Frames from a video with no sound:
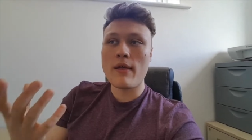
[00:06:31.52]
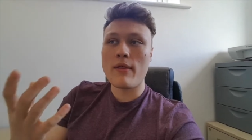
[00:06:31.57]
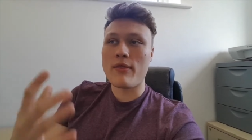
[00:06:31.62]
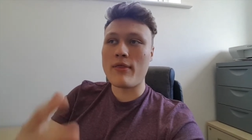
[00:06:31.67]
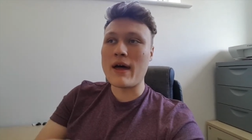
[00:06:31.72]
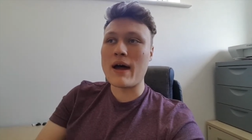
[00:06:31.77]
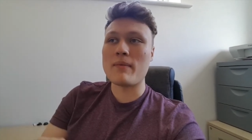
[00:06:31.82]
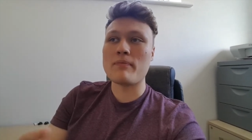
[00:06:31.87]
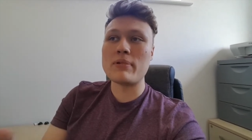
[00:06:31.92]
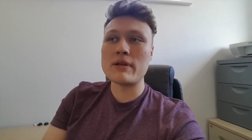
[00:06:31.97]

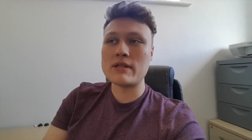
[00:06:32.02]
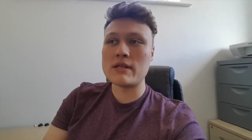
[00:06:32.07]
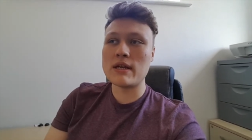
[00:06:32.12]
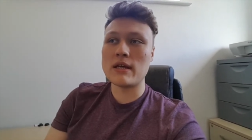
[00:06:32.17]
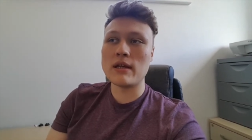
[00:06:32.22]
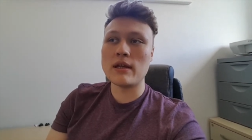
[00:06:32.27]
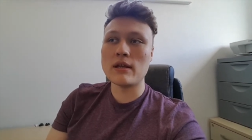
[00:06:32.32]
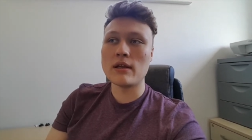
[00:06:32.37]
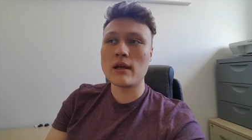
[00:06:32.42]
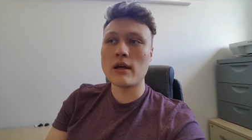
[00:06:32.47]
that
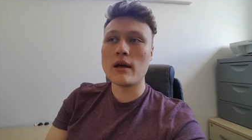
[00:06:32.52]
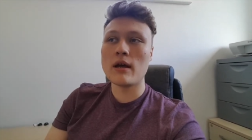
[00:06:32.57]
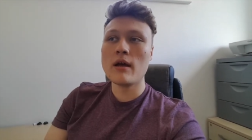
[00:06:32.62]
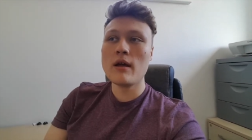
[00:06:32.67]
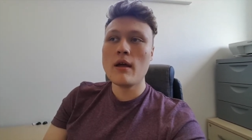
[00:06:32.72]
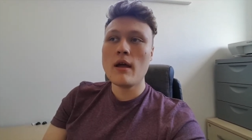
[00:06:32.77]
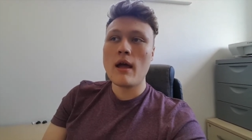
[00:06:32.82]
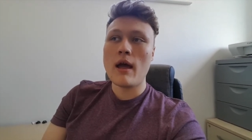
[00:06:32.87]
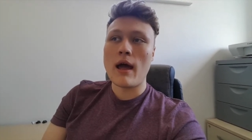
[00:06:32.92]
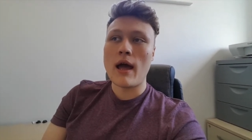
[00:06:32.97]
particular
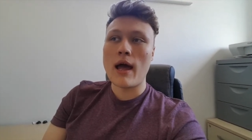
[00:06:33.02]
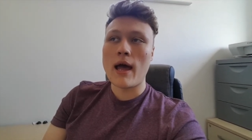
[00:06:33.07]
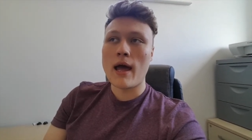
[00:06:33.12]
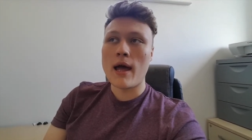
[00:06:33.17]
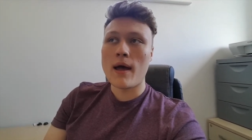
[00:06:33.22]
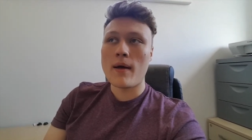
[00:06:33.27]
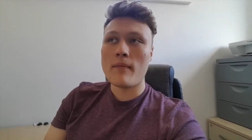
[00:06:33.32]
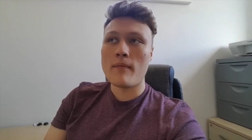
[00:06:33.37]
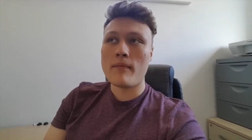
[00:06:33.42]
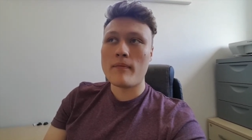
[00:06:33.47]

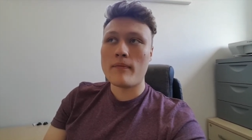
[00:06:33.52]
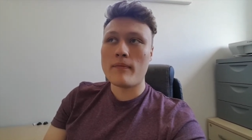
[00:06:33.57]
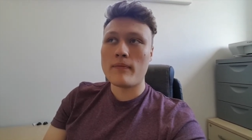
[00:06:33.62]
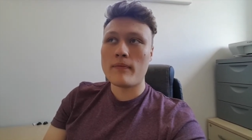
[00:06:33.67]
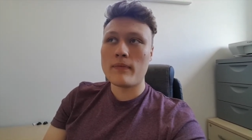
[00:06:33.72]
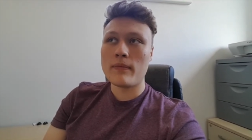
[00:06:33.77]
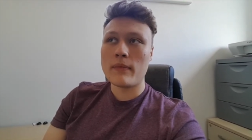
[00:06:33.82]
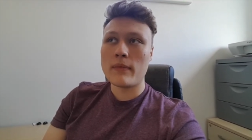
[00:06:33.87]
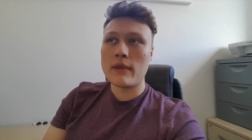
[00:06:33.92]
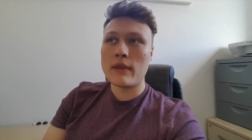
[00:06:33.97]

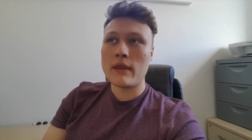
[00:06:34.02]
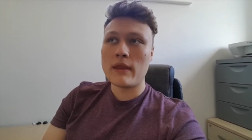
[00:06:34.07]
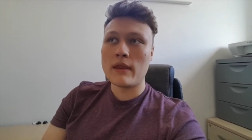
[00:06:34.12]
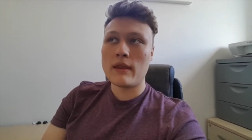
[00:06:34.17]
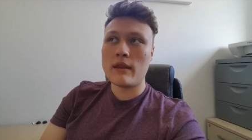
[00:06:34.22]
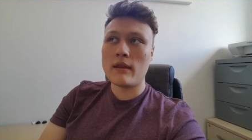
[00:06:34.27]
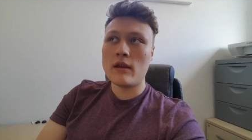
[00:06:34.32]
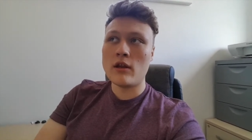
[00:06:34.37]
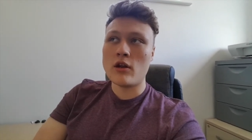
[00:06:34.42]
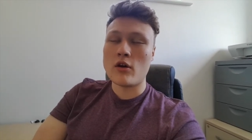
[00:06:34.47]

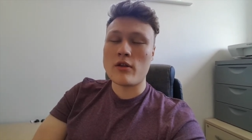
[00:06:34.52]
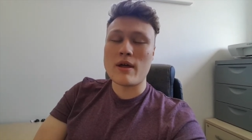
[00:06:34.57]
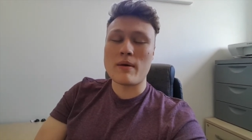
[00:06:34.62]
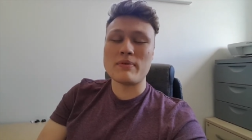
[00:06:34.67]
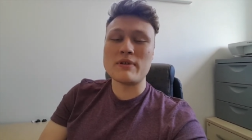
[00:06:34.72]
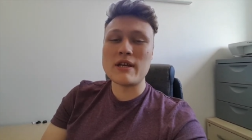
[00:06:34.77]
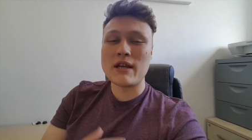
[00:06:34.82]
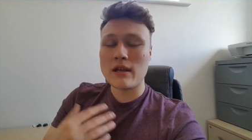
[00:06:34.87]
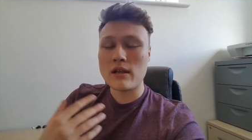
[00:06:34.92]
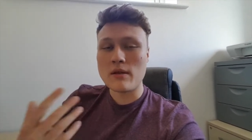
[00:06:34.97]
that
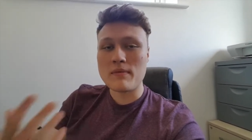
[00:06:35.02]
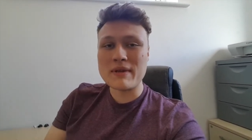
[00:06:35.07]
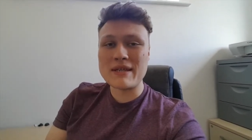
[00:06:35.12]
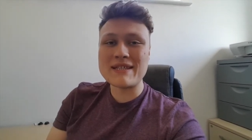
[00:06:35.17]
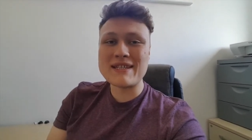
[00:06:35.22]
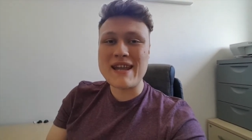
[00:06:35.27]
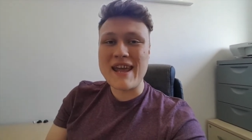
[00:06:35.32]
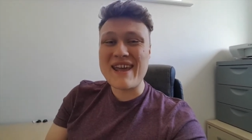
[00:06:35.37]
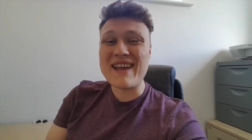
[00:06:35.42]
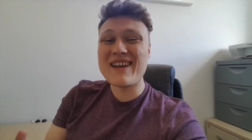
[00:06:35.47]
particular
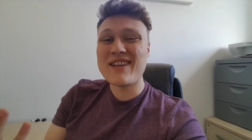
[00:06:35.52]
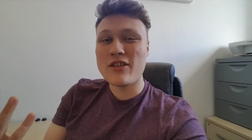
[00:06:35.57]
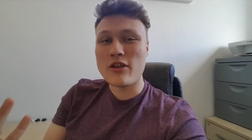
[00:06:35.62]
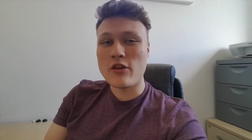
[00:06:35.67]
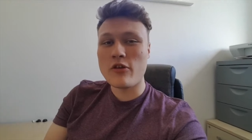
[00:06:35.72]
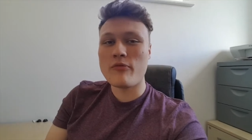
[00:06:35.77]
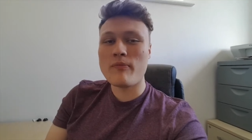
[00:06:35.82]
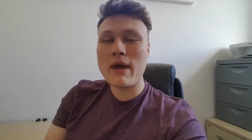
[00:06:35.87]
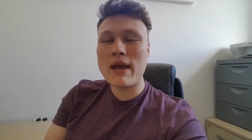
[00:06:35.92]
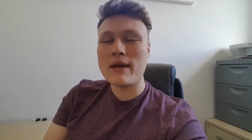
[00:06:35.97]
mistake that
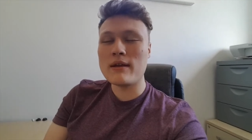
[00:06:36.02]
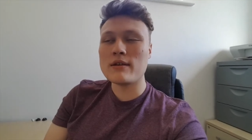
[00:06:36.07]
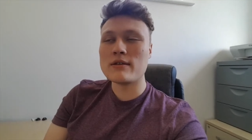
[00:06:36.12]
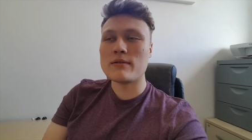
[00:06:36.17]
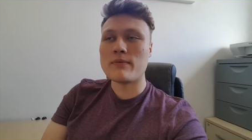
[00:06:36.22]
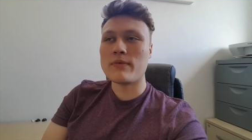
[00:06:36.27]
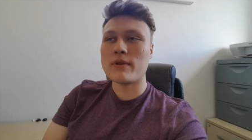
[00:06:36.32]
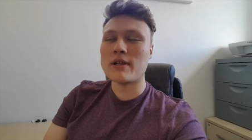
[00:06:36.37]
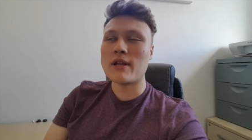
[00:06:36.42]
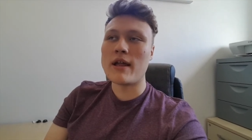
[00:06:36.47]
you've made or
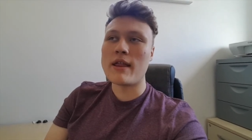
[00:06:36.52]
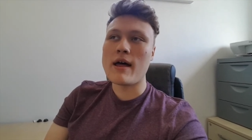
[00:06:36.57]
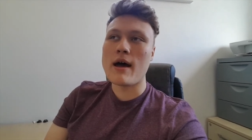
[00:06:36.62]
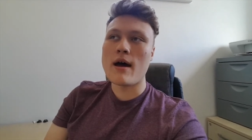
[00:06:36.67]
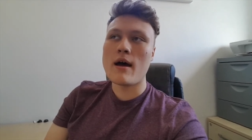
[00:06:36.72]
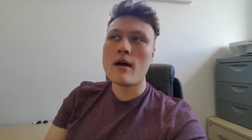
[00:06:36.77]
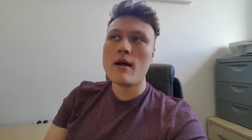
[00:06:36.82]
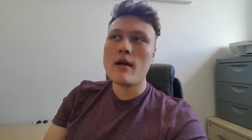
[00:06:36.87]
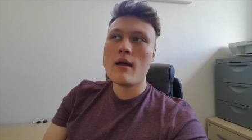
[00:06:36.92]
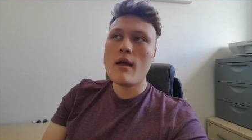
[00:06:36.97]
something like
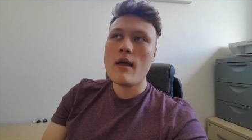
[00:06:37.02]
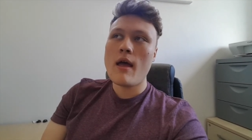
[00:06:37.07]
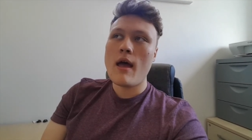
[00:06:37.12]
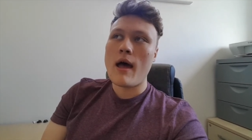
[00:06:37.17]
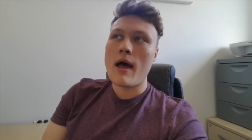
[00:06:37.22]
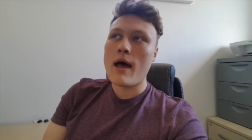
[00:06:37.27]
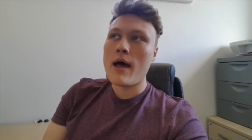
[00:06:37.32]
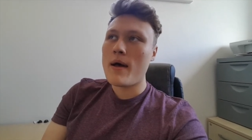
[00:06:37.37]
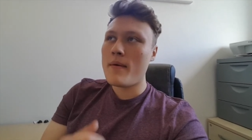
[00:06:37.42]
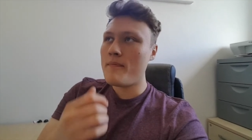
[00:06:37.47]
that.
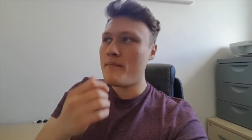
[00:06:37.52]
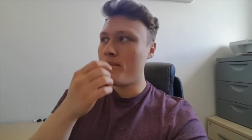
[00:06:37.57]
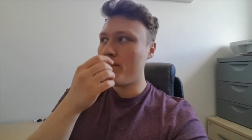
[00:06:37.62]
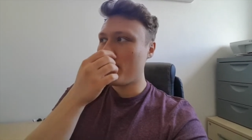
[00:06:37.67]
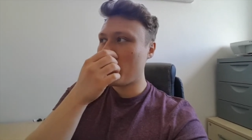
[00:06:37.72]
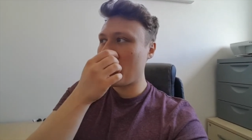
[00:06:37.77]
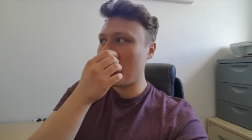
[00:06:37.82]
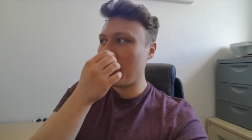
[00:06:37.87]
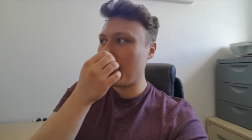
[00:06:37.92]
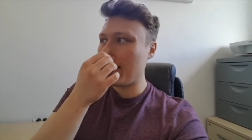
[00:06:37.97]

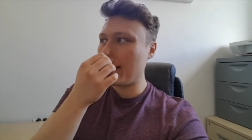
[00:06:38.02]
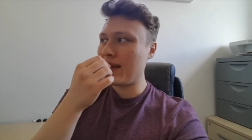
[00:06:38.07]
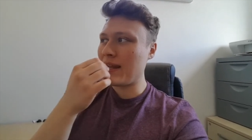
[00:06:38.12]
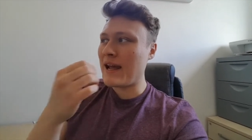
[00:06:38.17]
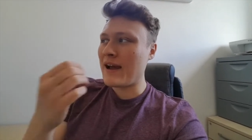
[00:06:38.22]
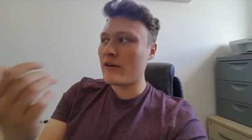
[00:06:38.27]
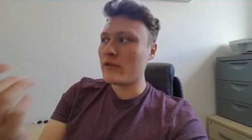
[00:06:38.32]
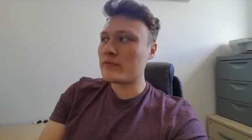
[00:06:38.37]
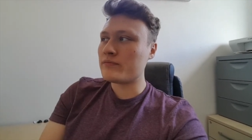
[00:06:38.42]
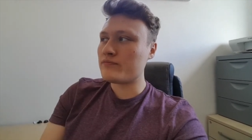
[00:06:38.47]

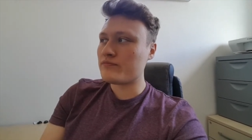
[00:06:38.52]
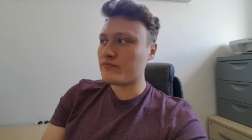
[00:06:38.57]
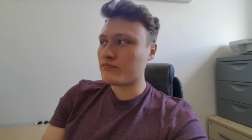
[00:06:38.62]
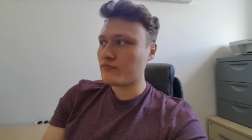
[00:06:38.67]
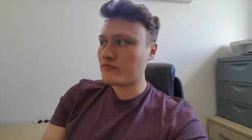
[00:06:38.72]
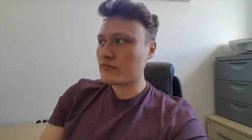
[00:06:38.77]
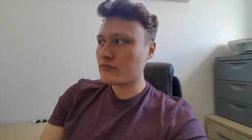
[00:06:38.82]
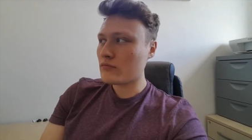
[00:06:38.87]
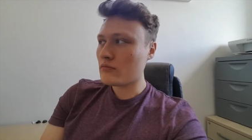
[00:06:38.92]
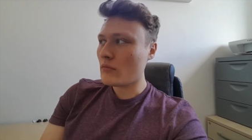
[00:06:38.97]
Now,
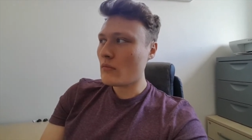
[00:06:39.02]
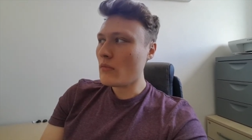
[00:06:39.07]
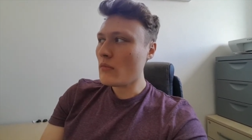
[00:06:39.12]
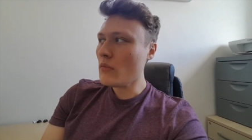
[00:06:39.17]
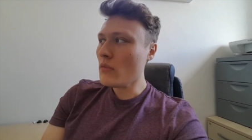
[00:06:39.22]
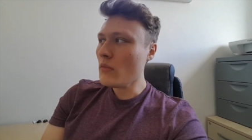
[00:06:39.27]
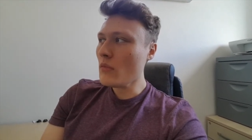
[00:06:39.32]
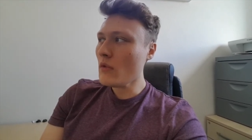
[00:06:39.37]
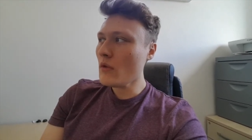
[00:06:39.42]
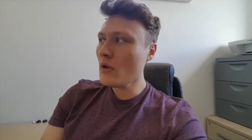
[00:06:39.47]

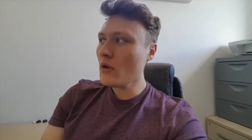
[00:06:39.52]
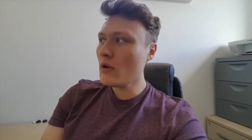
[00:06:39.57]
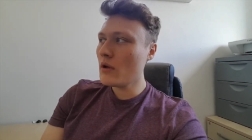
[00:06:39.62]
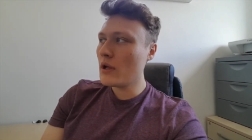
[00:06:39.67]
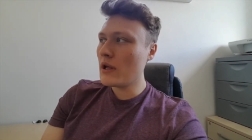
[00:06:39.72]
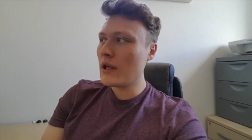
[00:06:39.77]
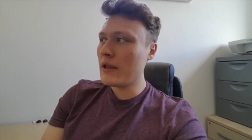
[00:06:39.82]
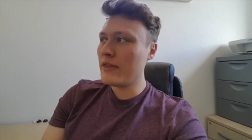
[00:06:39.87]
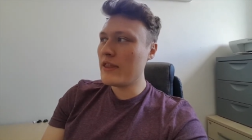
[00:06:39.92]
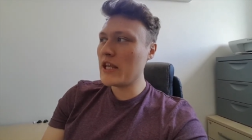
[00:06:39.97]

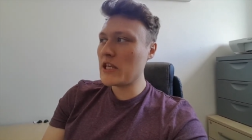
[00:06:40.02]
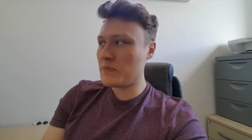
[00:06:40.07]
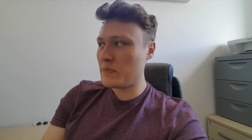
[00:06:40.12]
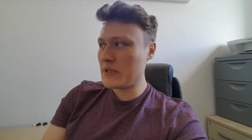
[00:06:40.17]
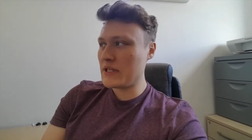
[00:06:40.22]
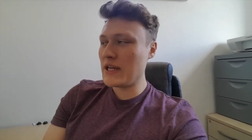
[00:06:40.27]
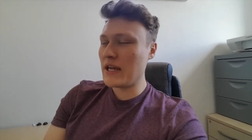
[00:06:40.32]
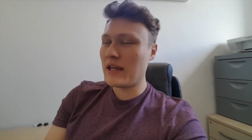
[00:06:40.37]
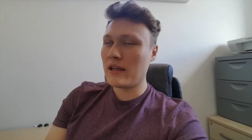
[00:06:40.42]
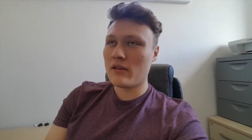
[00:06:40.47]
in this
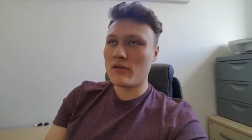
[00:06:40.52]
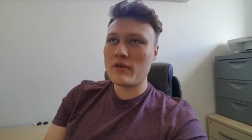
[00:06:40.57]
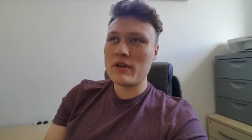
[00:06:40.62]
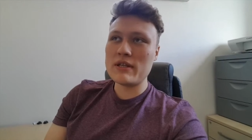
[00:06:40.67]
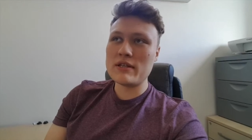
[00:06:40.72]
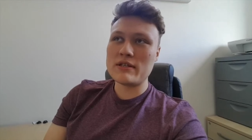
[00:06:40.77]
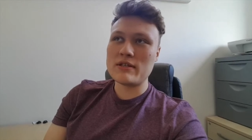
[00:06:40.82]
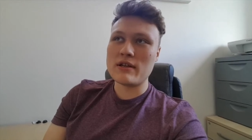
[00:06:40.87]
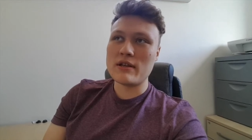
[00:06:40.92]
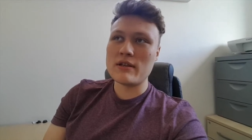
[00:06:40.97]
particular
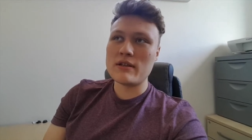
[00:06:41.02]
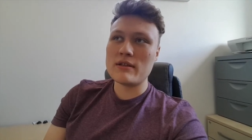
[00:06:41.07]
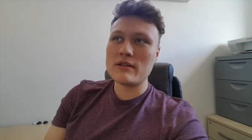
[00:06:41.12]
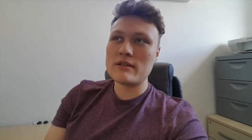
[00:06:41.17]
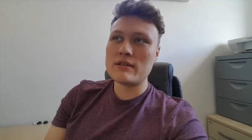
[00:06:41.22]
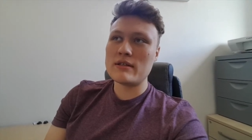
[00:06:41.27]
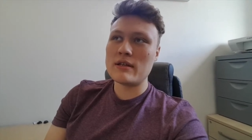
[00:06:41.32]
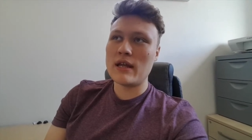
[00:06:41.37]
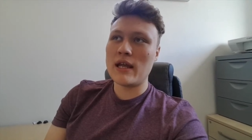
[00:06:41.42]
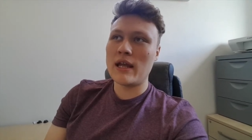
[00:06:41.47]

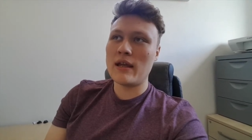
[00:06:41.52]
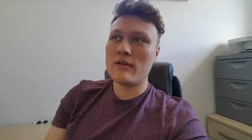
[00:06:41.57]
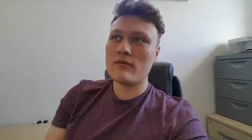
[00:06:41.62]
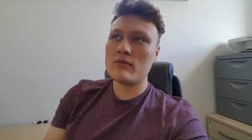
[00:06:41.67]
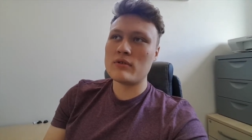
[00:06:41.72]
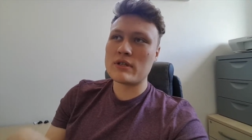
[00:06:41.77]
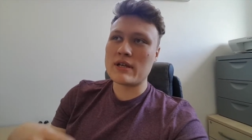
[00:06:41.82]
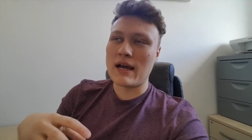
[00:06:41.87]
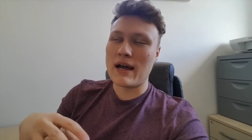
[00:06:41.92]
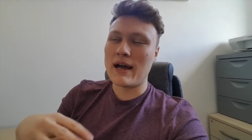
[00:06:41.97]
instance, it
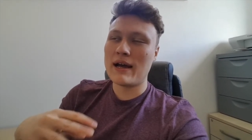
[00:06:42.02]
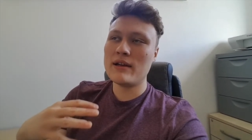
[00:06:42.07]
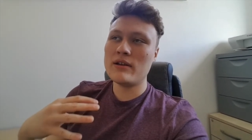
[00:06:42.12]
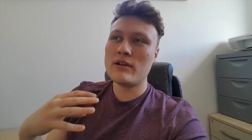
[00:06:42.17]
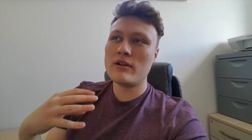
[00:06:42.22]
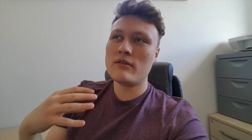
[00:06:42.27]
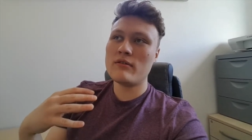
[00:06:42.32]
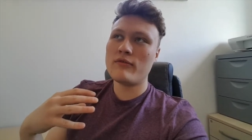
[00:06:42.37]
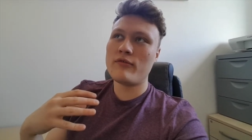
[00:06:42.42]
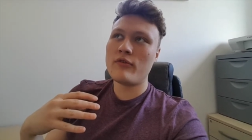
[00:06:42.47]
was kind
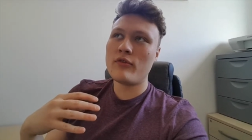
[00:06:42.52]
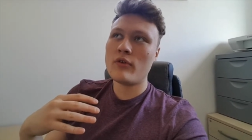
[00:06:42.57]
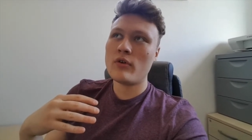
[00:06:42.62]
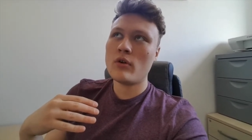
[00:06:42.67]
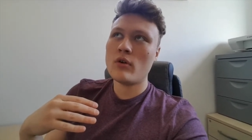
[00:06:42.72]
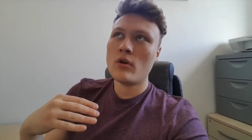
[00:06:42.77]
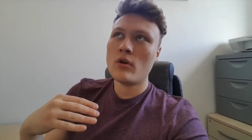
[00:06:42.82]
of